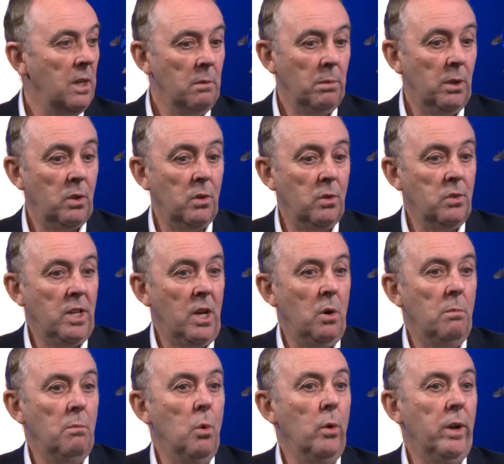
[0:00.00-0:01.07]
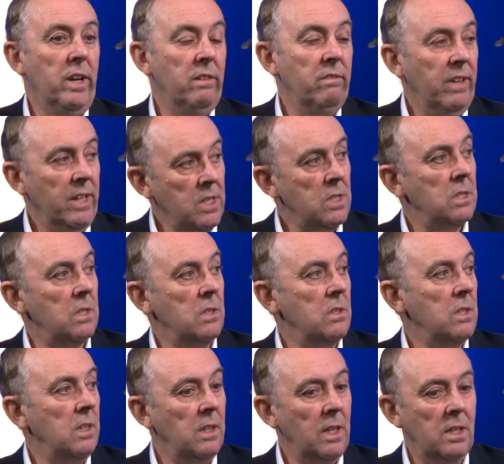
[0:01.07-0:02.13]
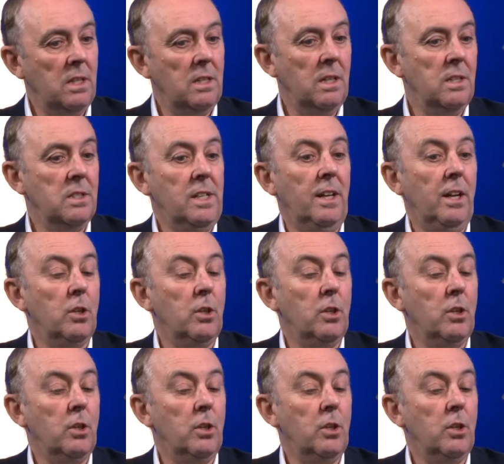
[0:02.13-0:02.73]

Because they were more investors and they didn't understand.